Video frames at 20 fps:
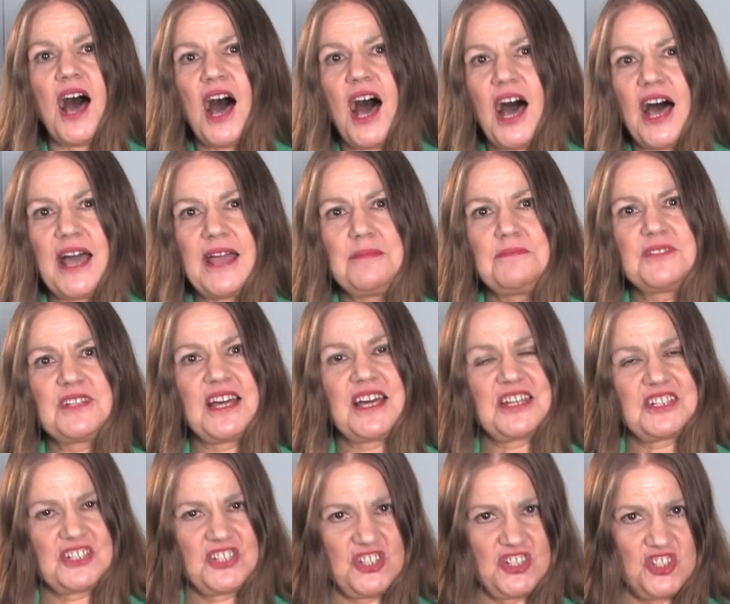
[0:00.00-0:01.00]
I'm
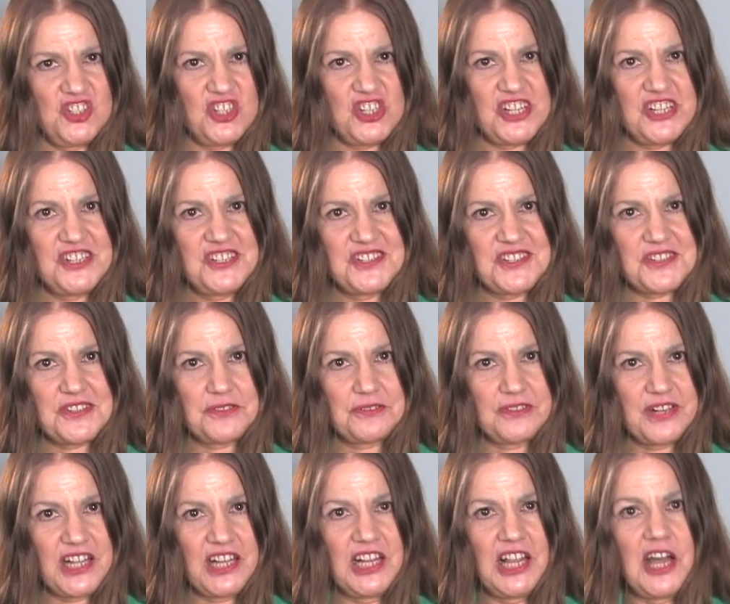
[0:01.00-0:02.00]
Dr. Jean
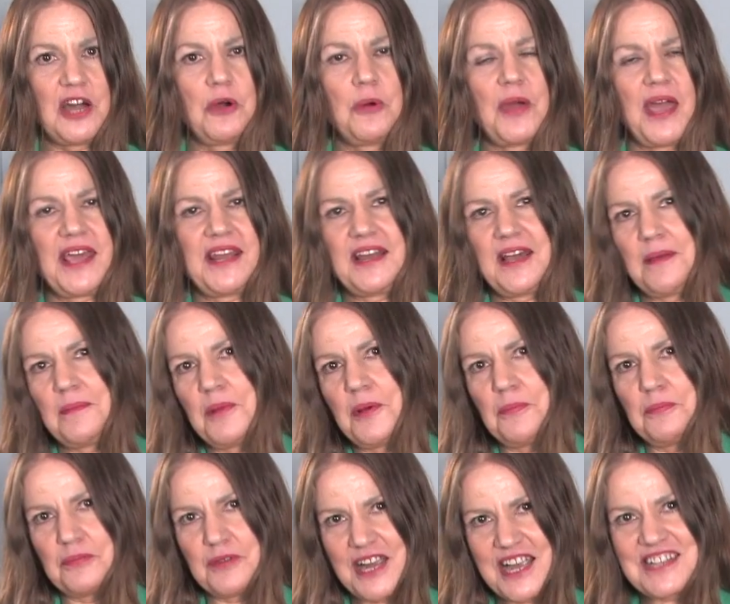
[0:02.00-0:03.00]
Cirillo, and I'm a
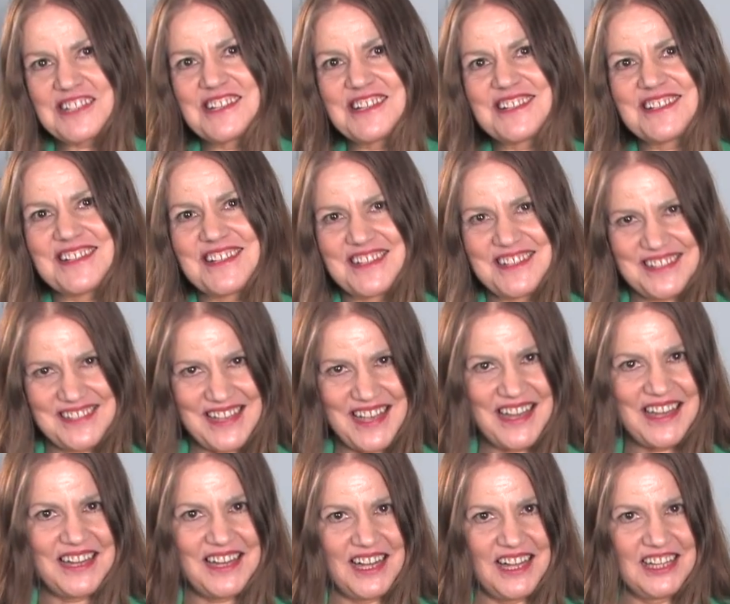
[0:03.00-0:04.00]
practicing
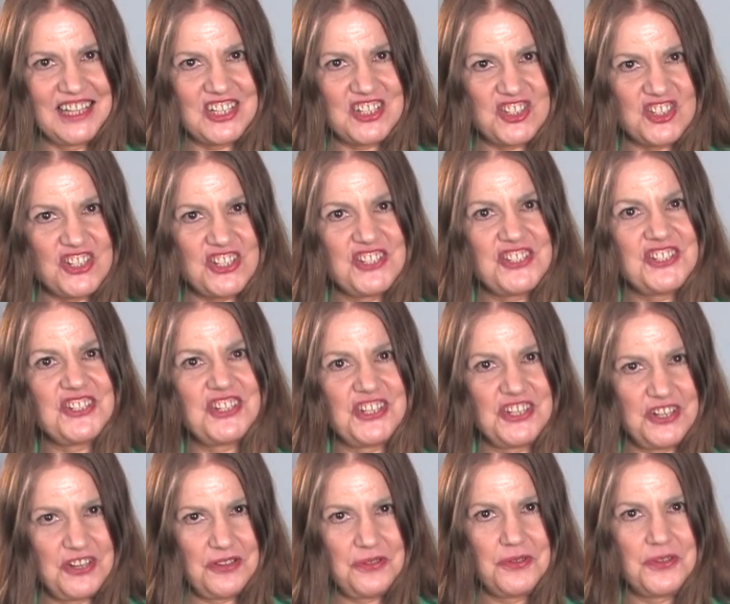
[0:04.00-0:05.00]
psychologist in New